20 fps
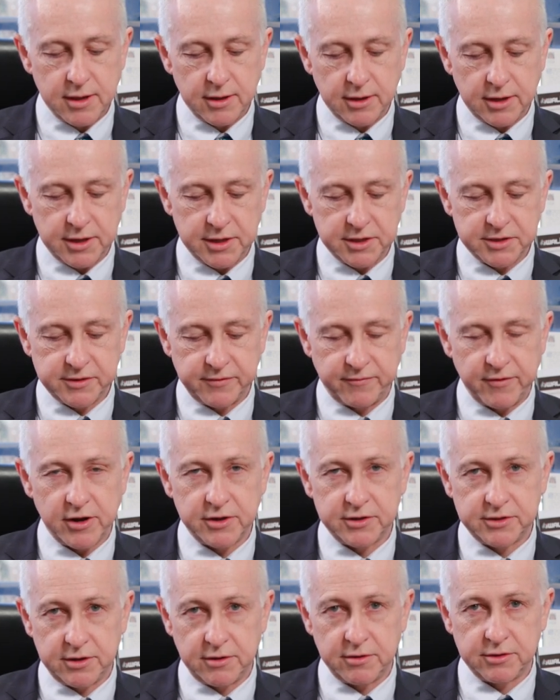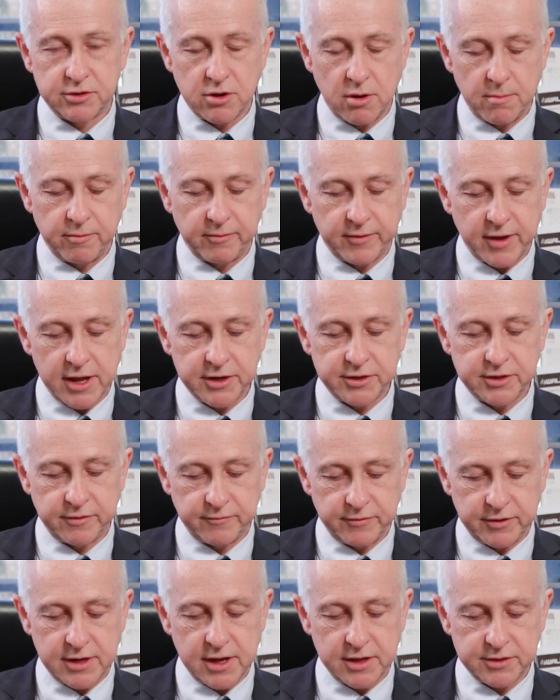It is a very serious complication
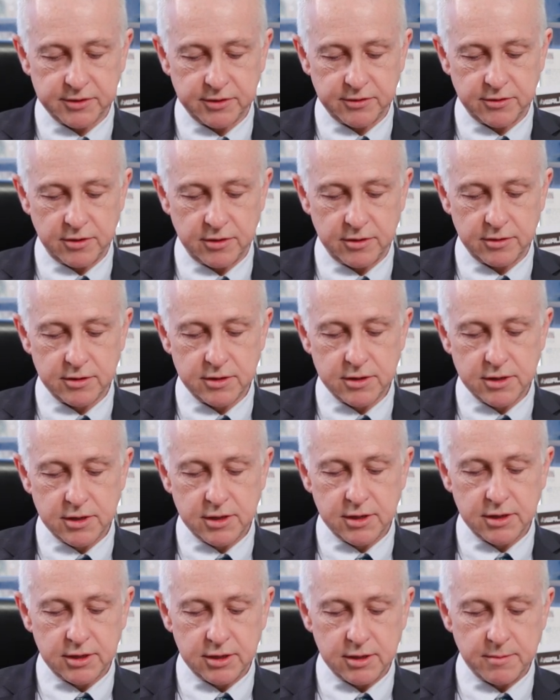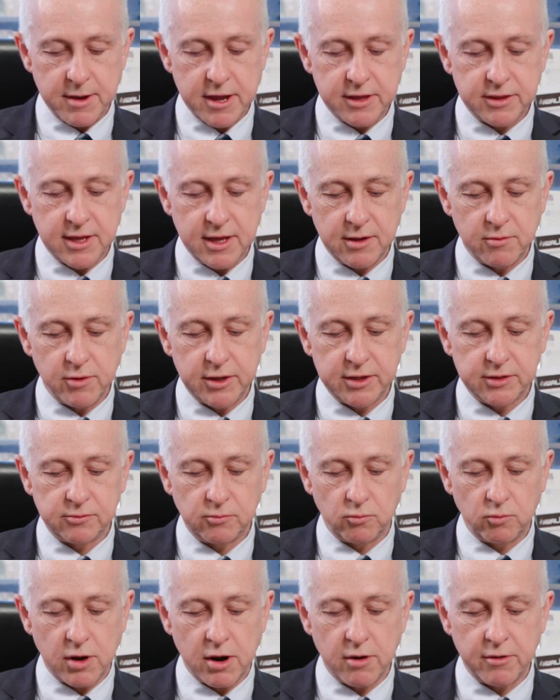if it does occur. The main thing we
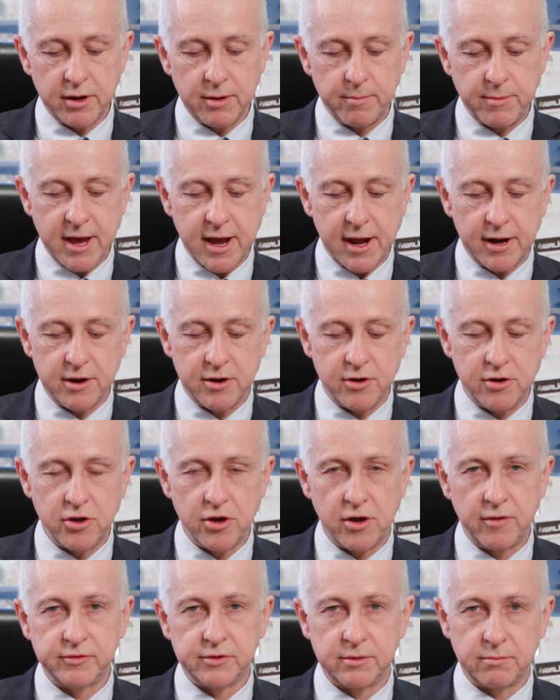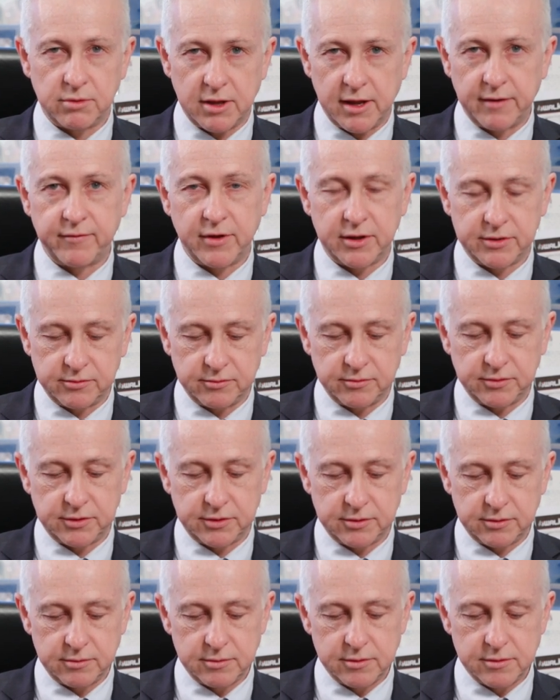worry about are nerves and blood vessels.